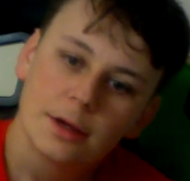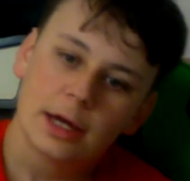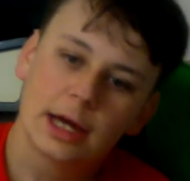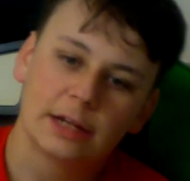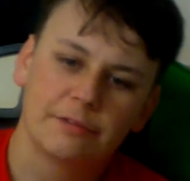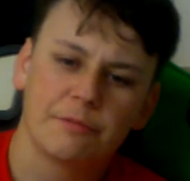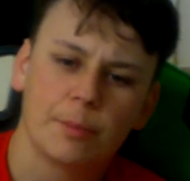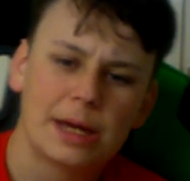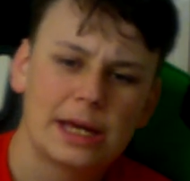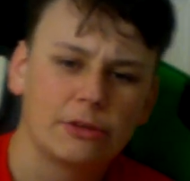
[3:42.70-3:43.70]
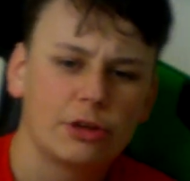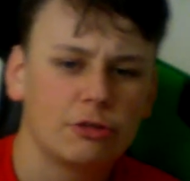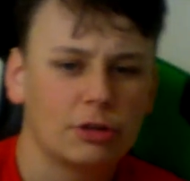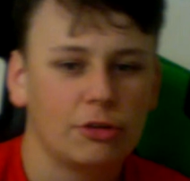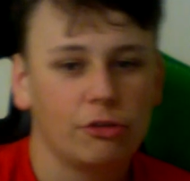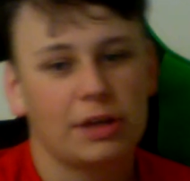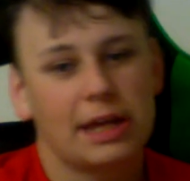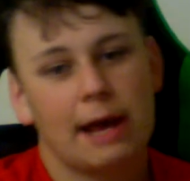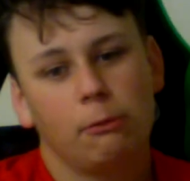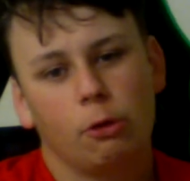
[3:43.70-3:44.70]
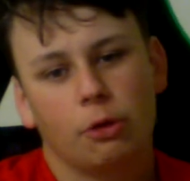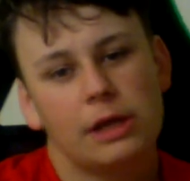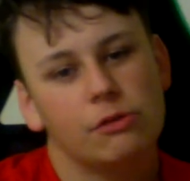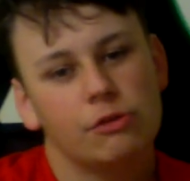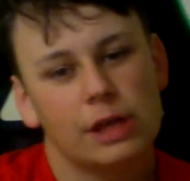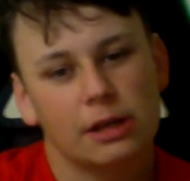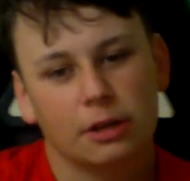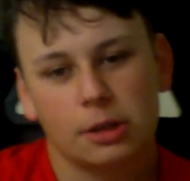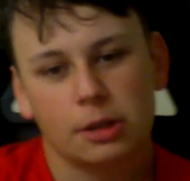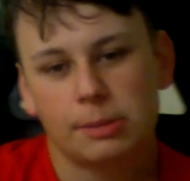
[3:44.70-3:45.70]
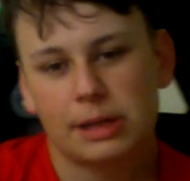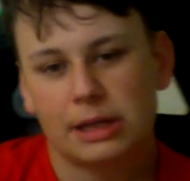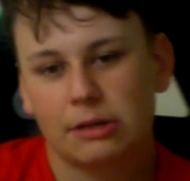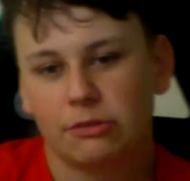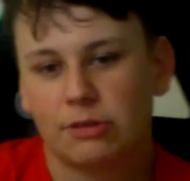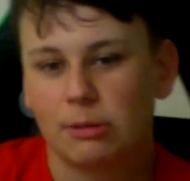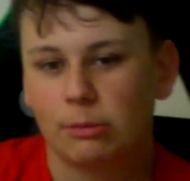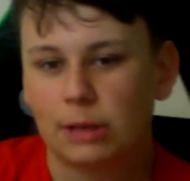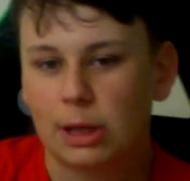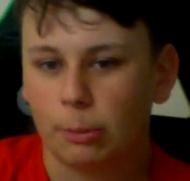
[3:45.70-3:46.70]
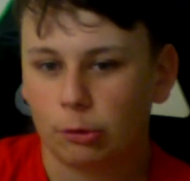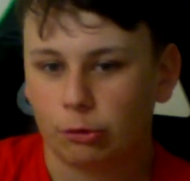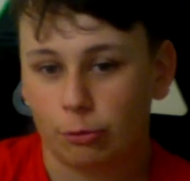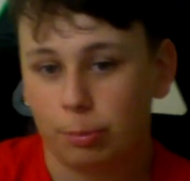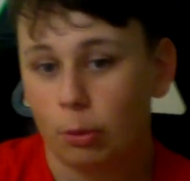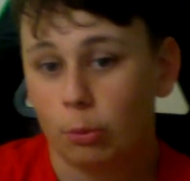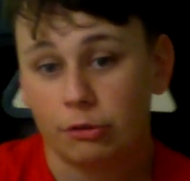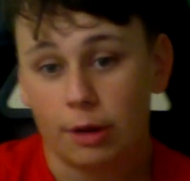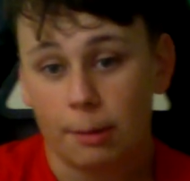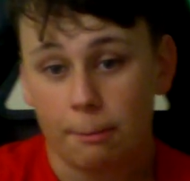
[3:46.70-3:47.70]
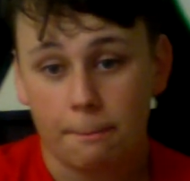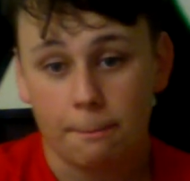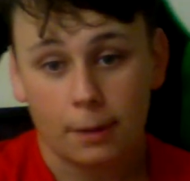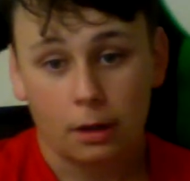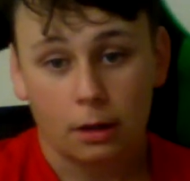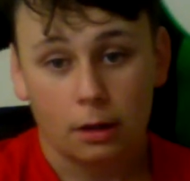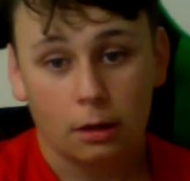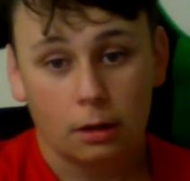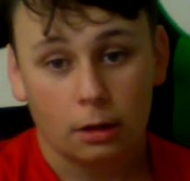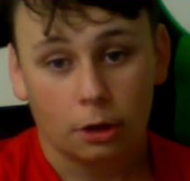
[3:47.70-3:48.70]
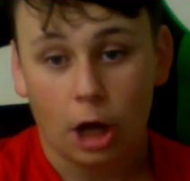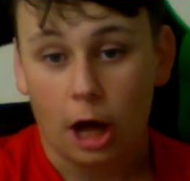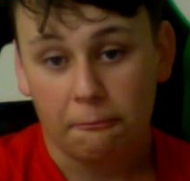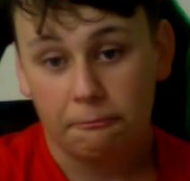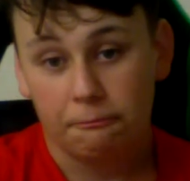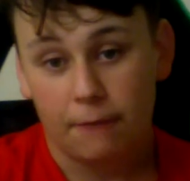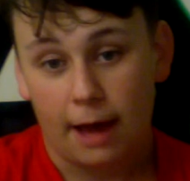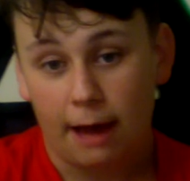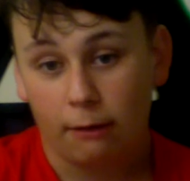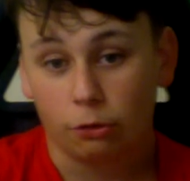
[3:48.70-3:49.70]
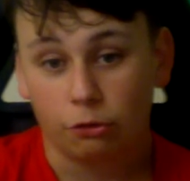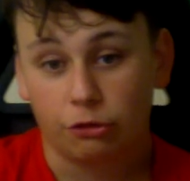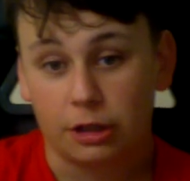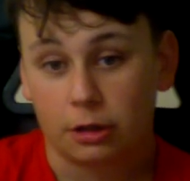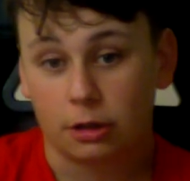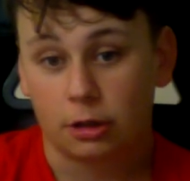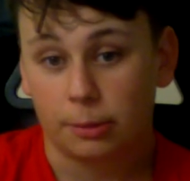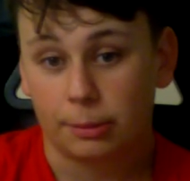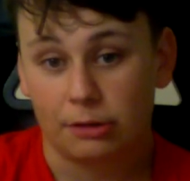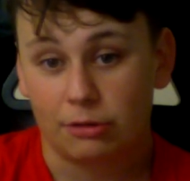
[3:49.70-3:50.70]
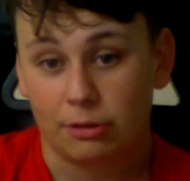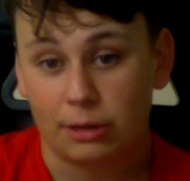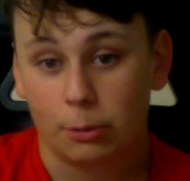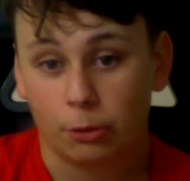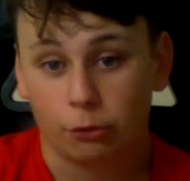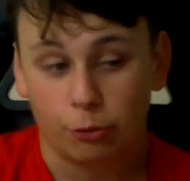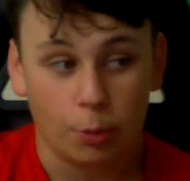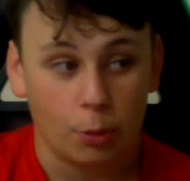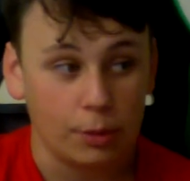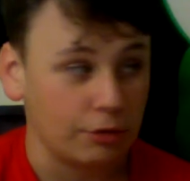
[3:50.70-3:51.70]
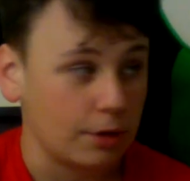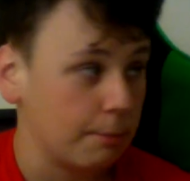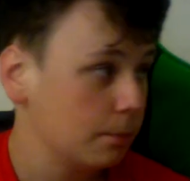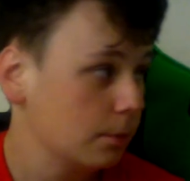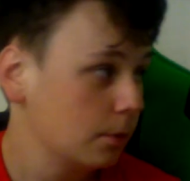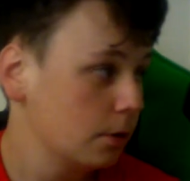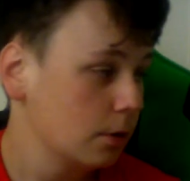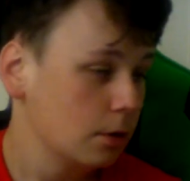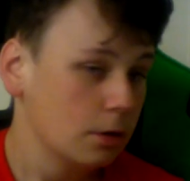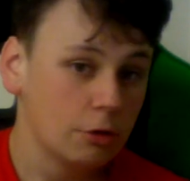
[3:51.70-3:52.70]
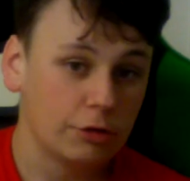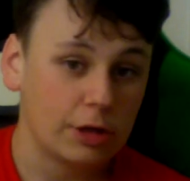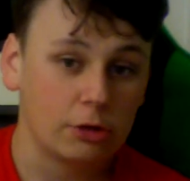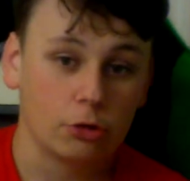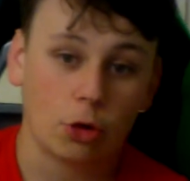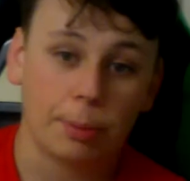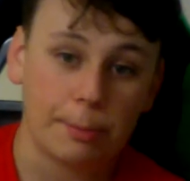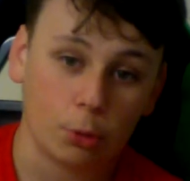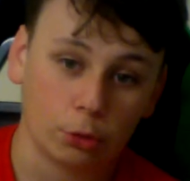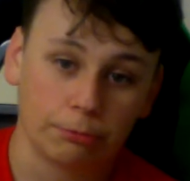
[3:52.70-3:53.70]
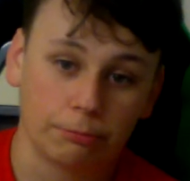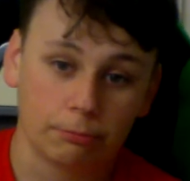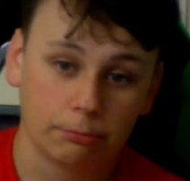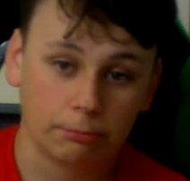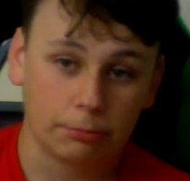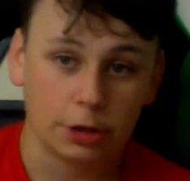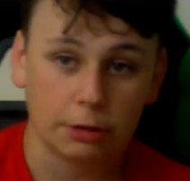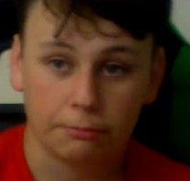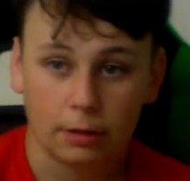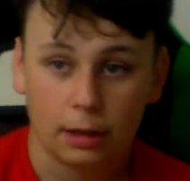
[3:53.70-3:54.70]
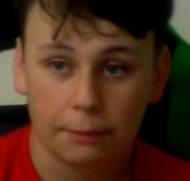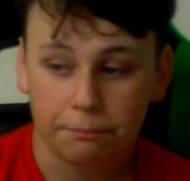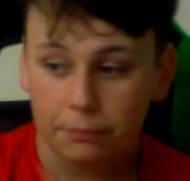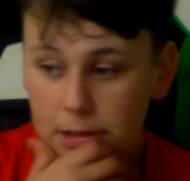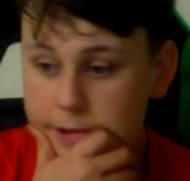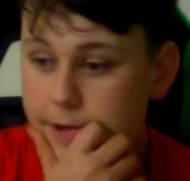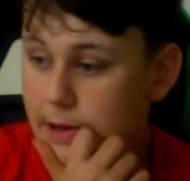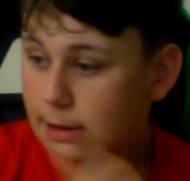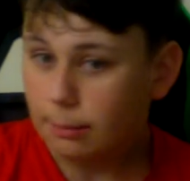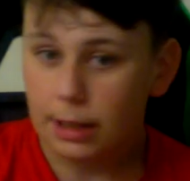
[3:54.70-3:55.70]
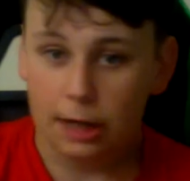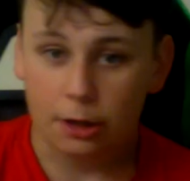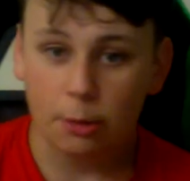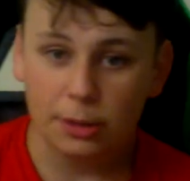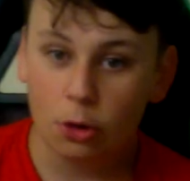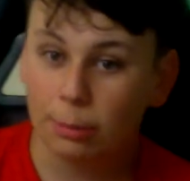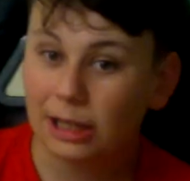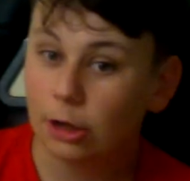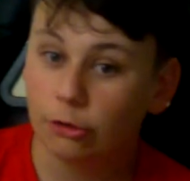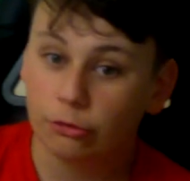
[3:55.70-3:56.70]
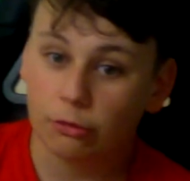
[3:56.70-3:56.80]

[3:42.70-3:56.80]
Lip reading: And I think for me, it's interesting to see how long is it going to be until Little Monsters Ball is cut. How long is it going to be until Little Monsters Ball is sent to the chopping board? You know, right. But yeah, comment your below.